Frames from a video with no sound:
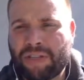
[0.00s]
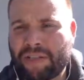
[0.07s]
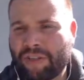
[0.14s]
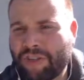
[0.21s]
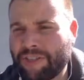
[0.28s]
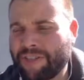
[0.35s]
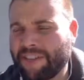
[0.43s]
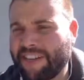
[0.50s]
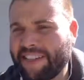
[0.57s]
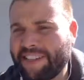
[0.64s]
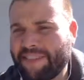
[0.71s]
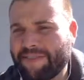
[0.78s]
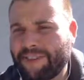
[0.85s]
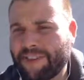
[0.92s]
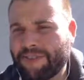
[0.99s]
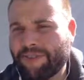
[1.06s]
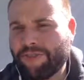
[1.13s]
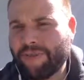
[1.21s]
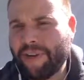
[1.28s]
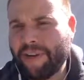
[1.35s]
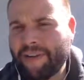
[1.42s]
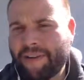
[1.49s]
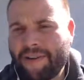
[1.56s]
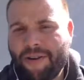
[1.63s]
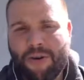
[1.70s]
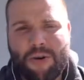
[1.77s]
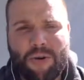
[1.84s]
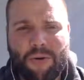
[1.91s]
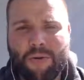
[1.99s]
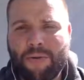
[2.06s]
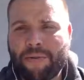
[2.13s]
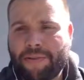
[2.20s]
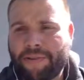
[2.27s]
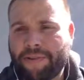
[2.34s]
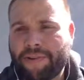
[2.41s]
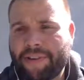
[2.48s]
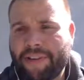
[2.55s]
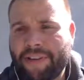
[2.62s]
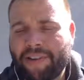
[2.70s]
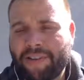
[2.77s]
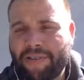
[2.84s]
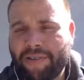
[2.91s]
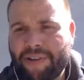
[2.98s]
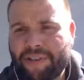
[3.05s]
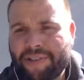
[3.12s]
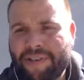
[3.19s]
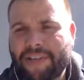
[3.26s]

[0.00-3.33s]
just slightly fluctuate or they're going to increase.